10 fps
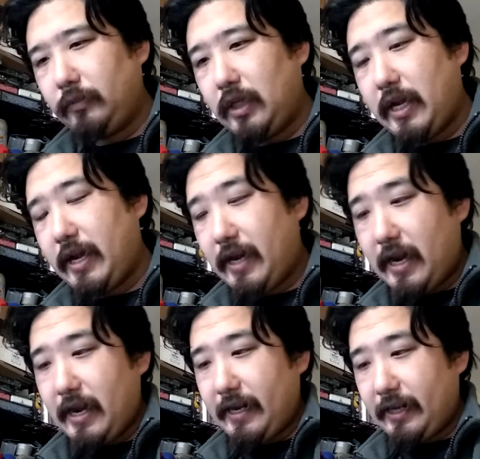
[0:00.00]
And I
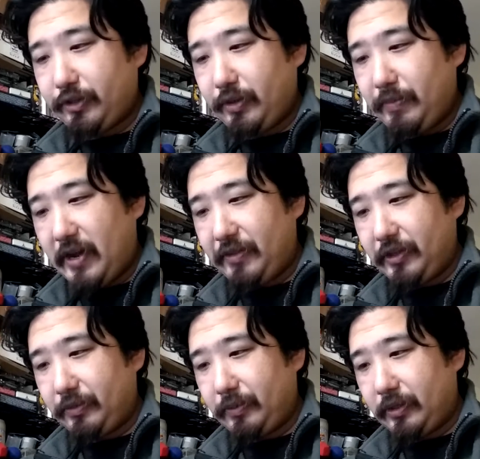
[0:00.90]
had actually bought
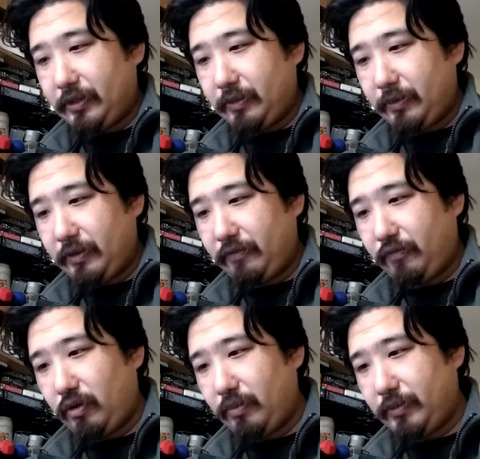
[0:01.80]
this because someone on the
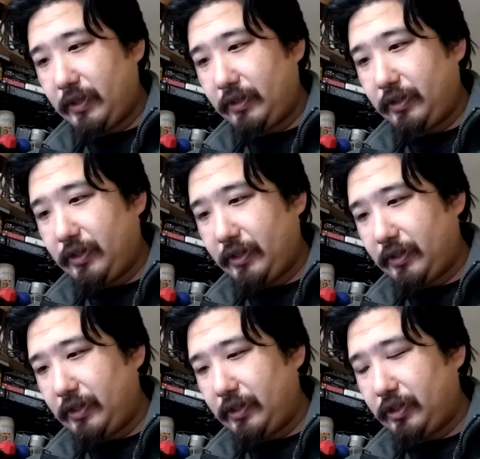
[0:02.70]
forums had
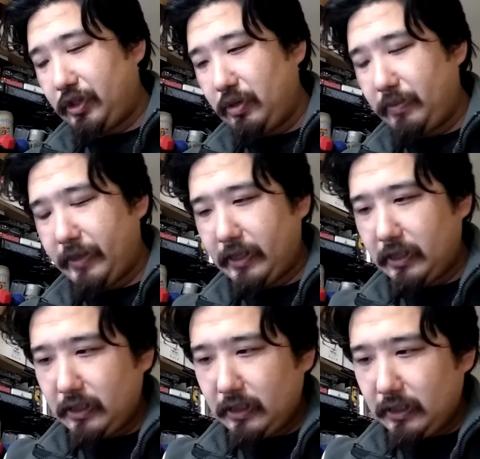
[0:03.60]
suggested this to me
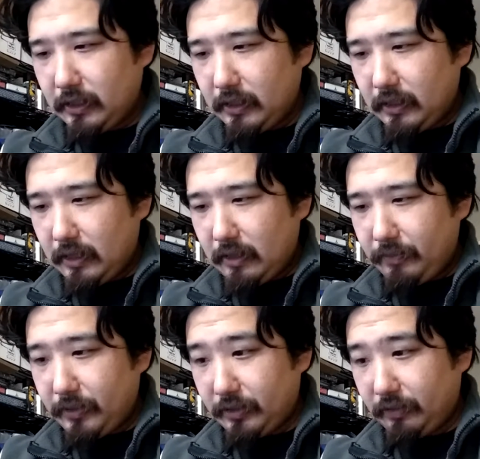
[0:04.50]

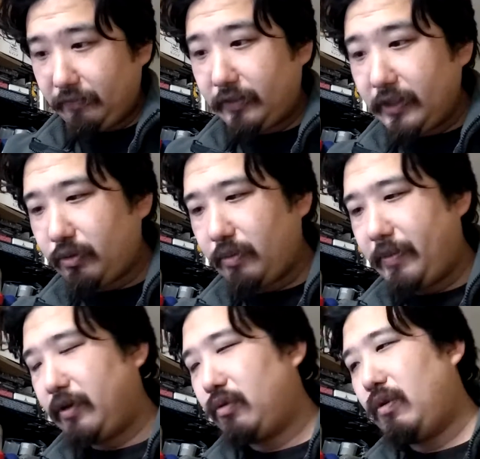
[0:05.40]
because the flints were
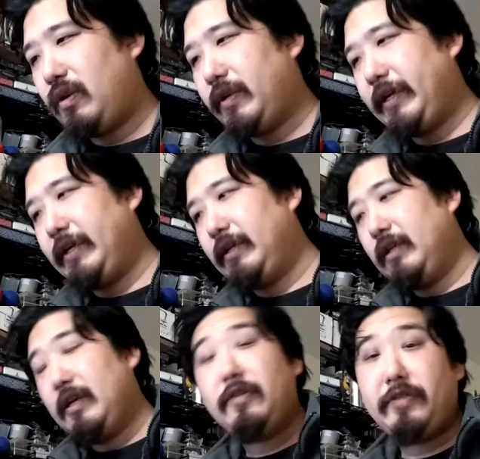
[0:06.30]
better quality.
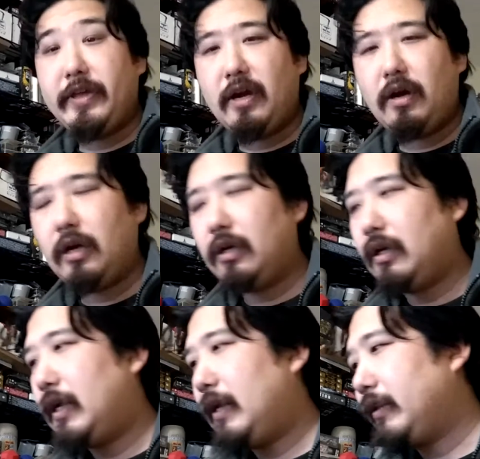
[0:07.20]
They are.
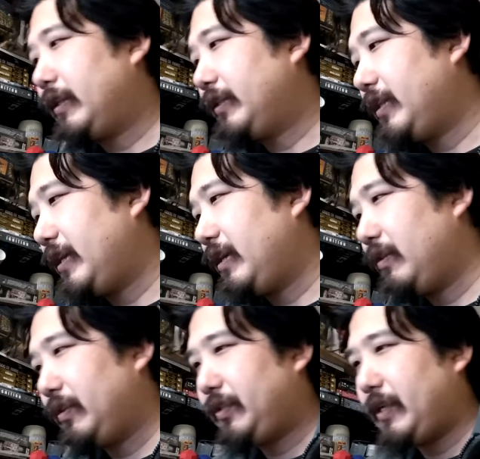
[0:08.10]
I'll get to that here
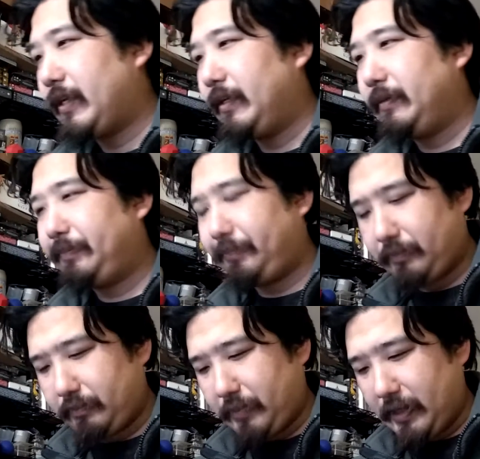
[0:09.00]
in a second.
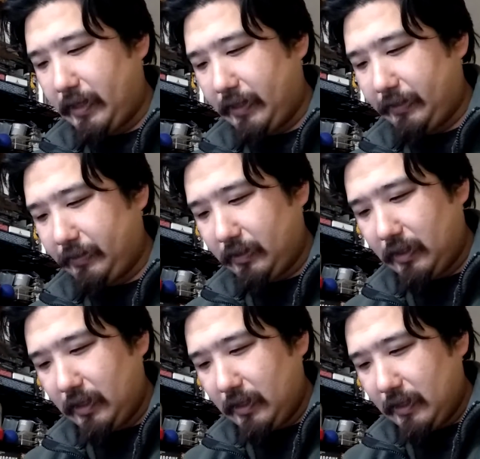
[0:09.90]
But it,
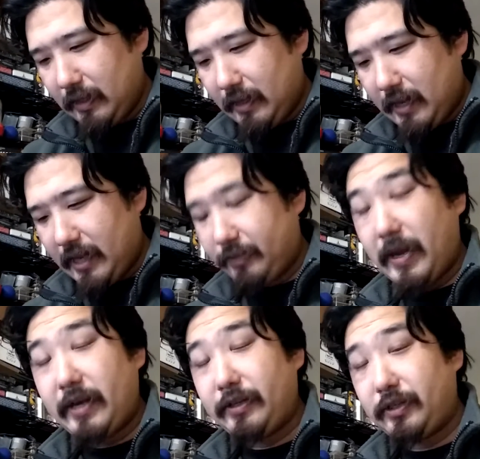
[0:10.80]
as
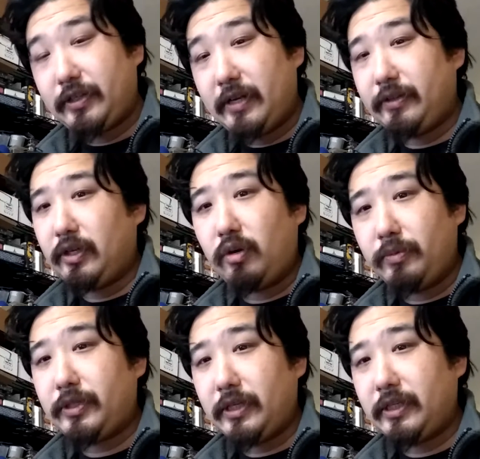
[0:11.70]
bad as it sounds, it
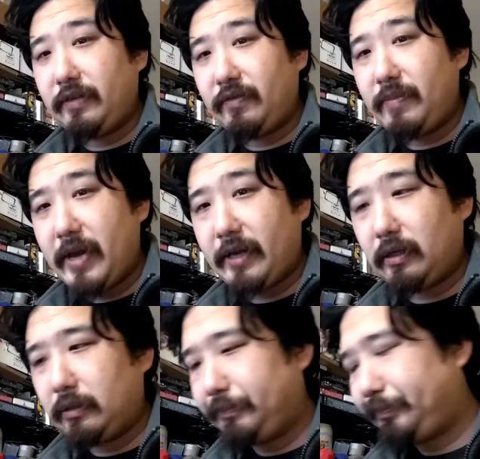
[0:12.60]
almost doesn't even
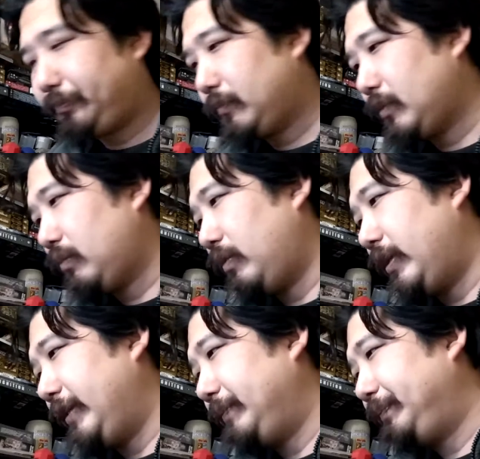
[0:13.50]
matter, right?